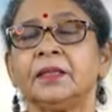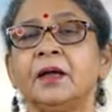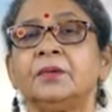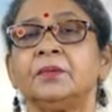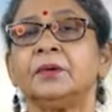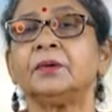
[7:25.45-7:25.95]

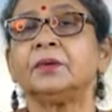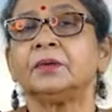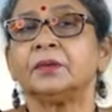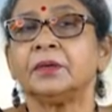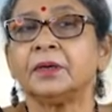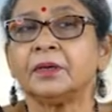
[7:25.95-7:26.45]
Now,
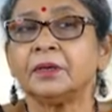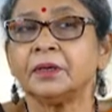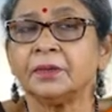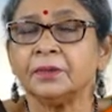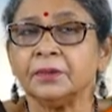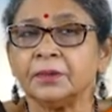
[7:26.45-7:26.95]

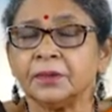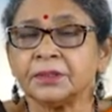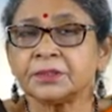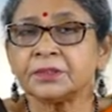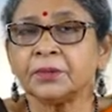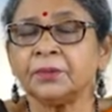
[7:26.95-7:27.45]

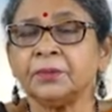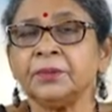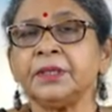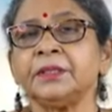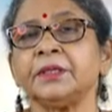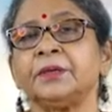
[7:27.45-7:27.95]
it's
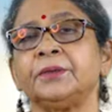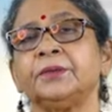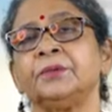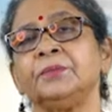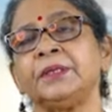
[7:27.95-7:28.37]
only the